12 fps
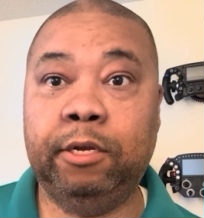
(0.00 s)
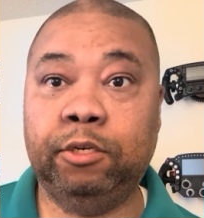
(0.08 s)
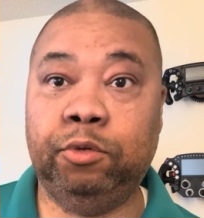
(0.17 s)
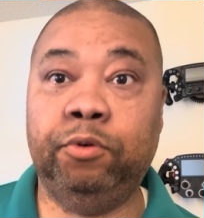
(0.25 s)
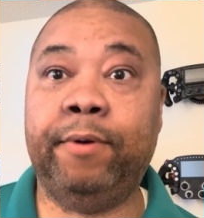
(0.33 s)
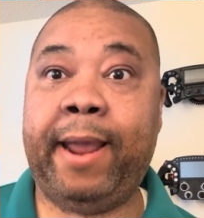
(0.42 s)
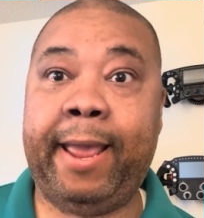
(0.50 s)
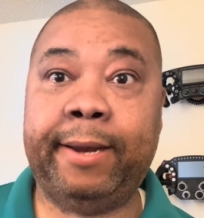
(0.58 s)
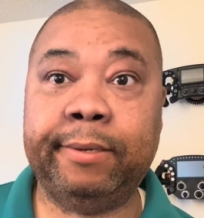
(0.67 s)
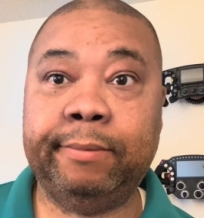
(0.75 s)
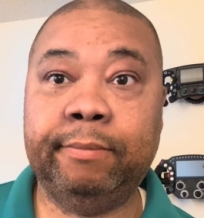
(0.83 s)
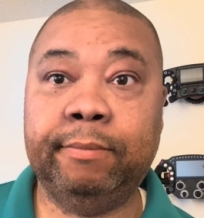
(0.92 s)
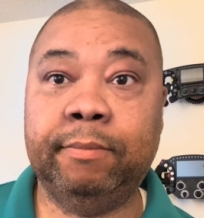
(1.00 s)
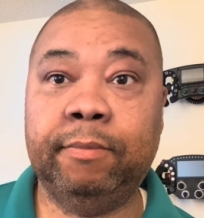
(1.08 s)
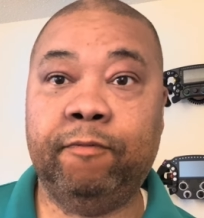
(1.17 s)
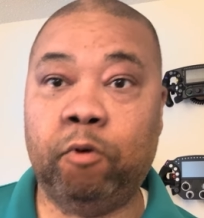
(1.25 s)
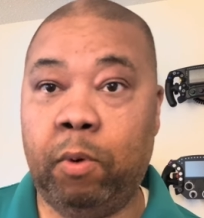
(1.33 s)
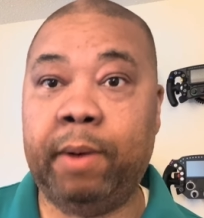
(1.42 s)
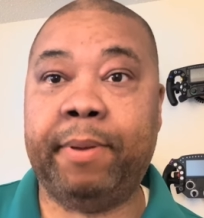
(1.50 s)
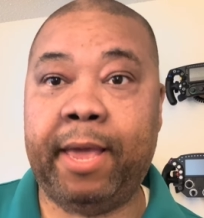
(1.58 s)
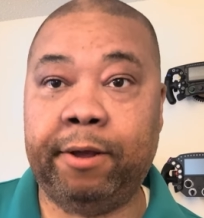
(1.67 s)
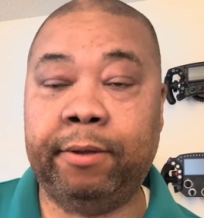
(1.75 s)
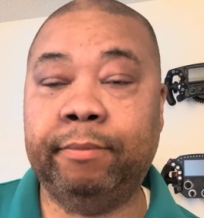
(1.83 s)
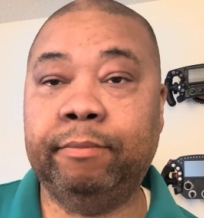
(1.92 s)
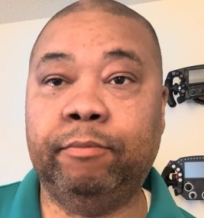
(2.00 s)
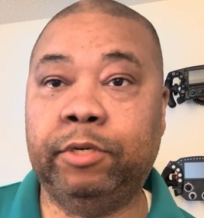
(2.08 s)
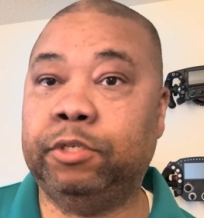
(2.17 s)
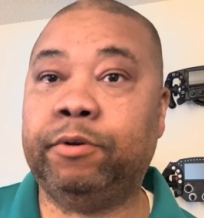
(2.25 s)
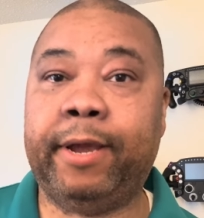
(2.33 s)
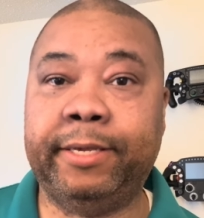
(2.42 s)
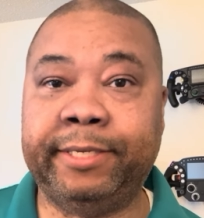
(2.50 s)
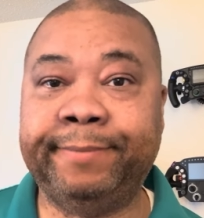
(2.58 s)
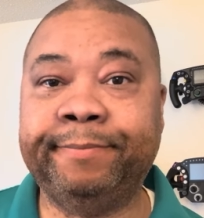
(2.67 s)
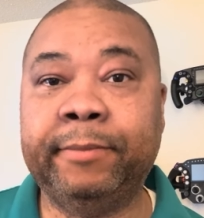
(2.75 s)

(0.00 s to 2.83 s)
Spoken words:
$2,000 for one pedal, which is crazy.